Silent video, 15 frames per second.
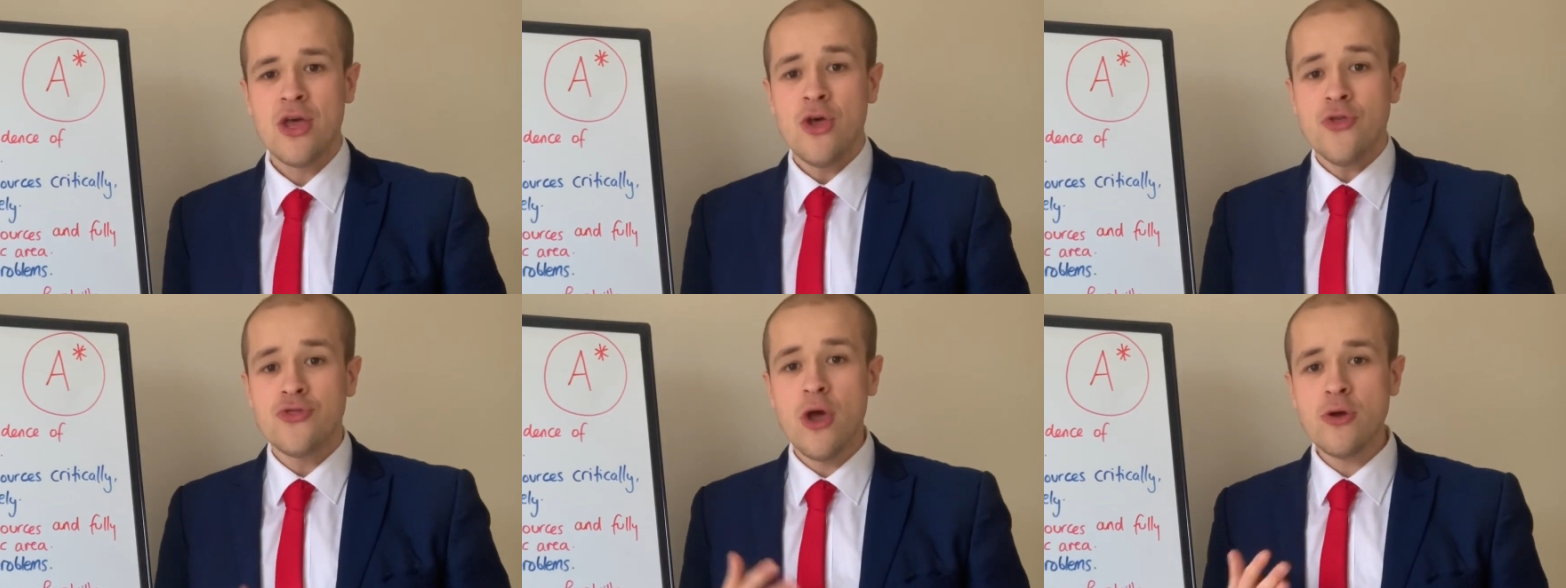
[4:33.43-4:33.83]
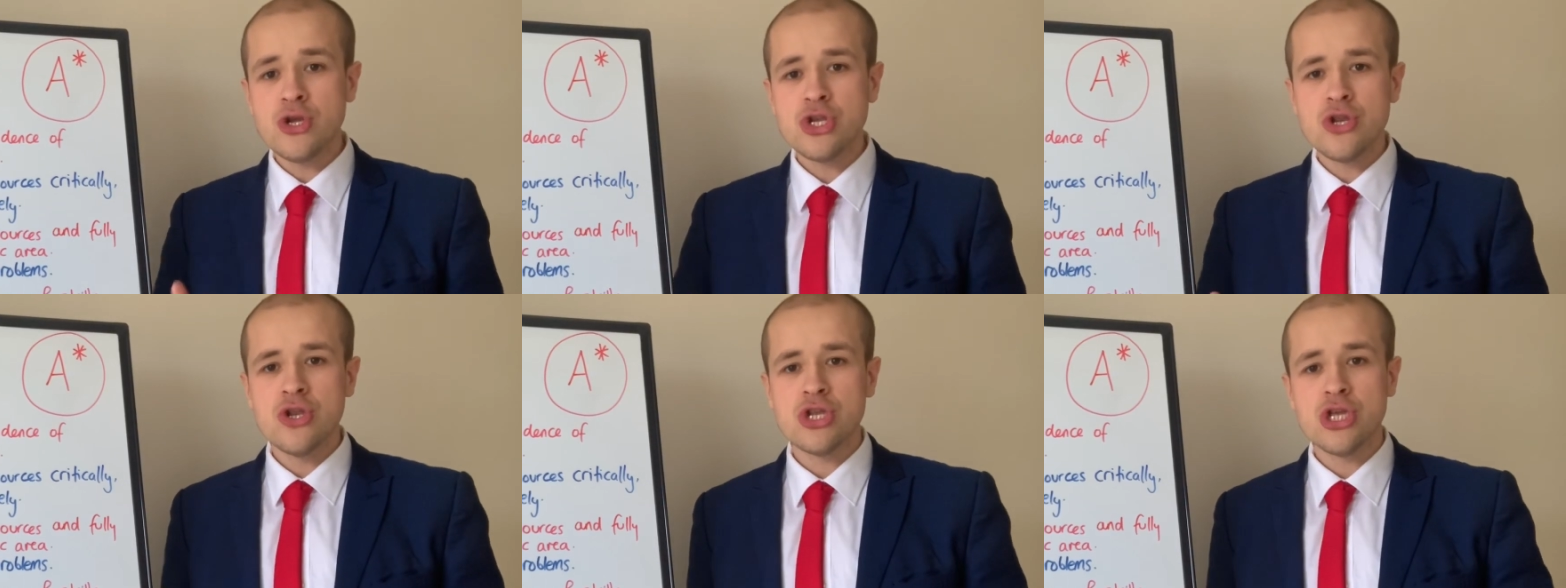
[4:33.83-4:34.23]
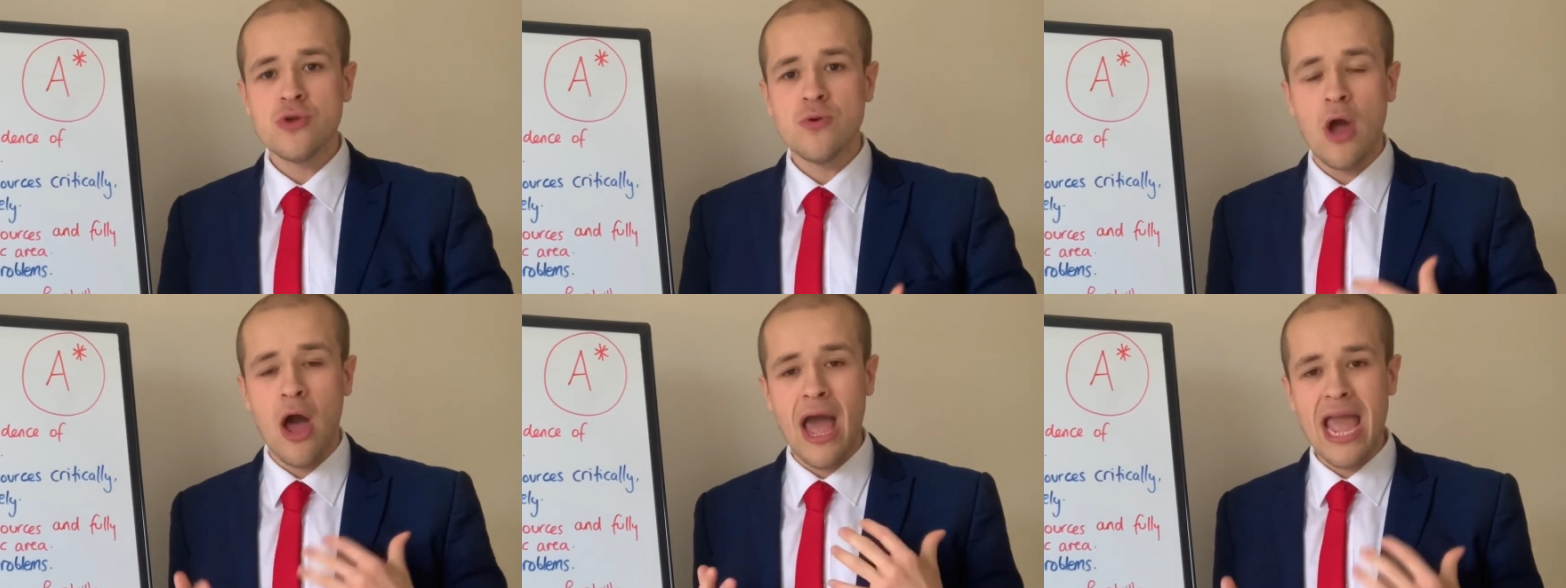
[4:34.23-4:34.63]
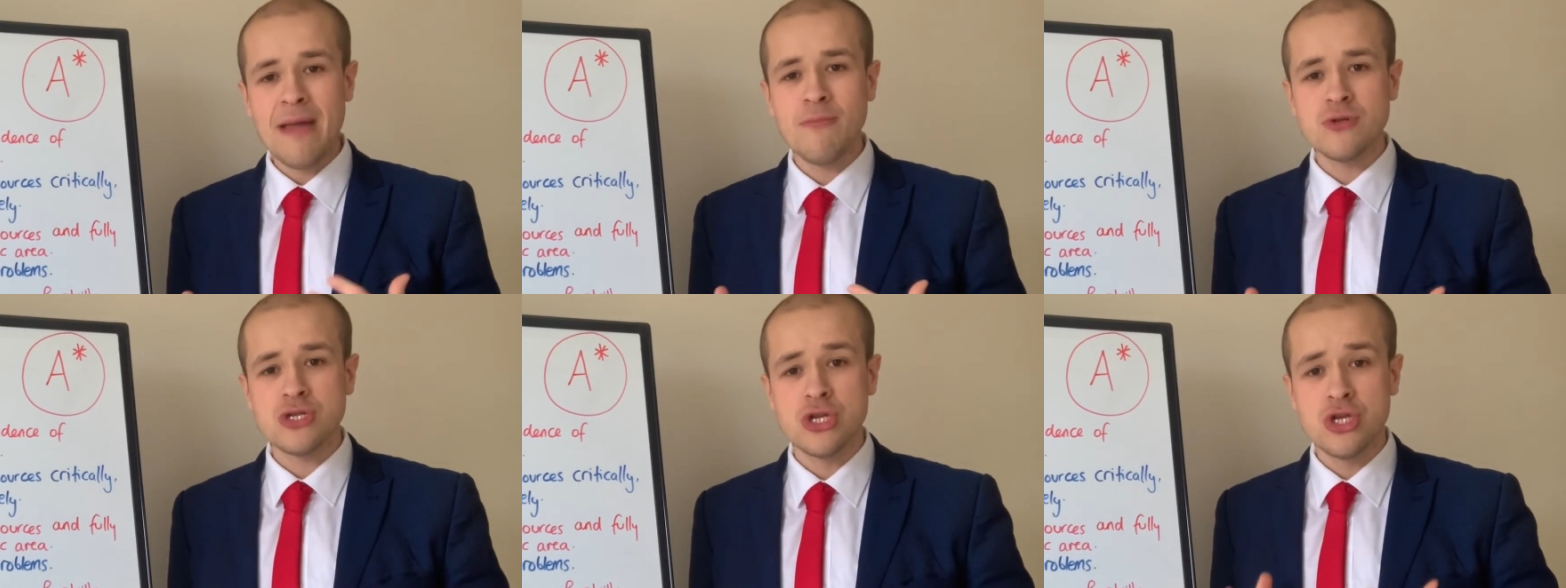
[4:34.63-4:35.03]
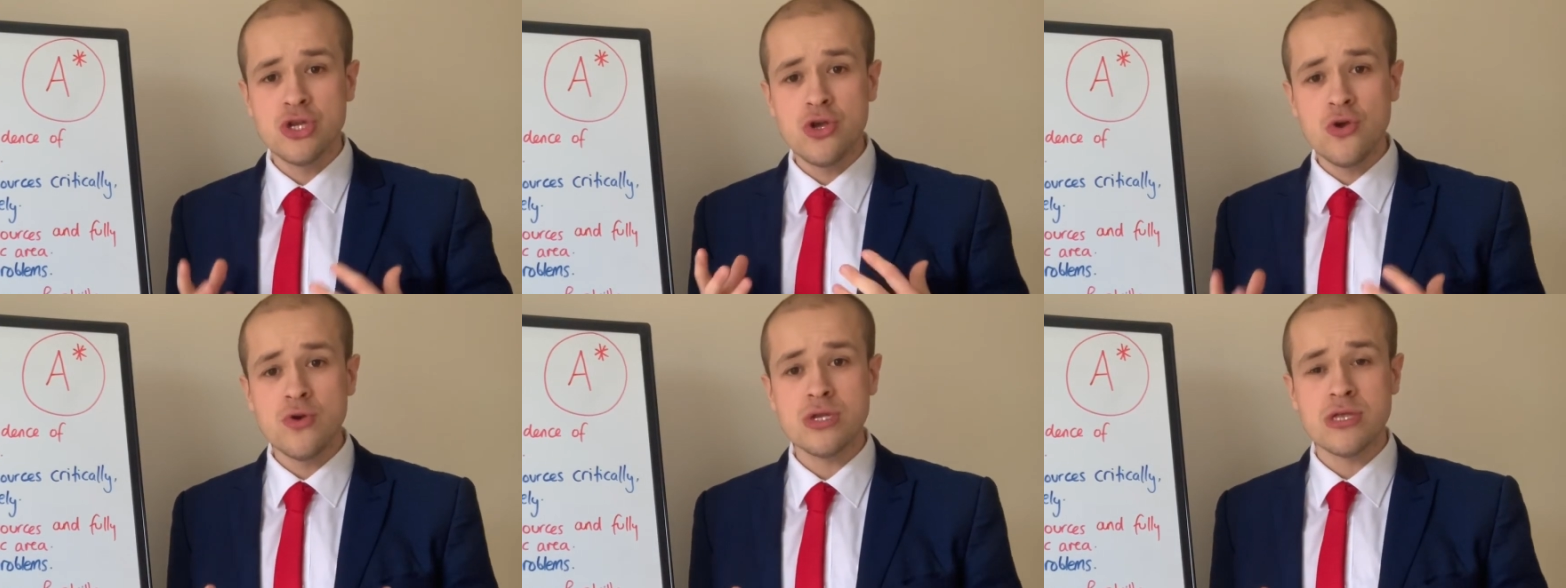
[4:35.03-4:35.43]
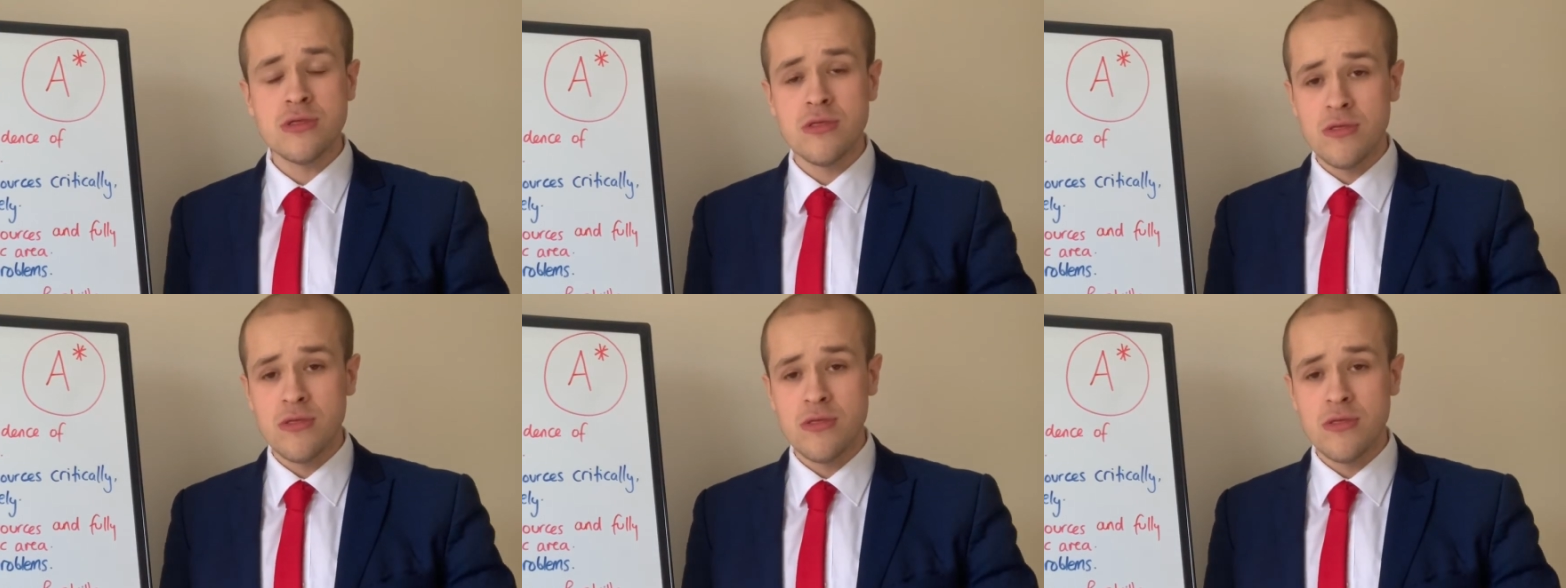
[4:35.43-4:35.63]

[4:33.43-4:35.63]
Those students who are able to use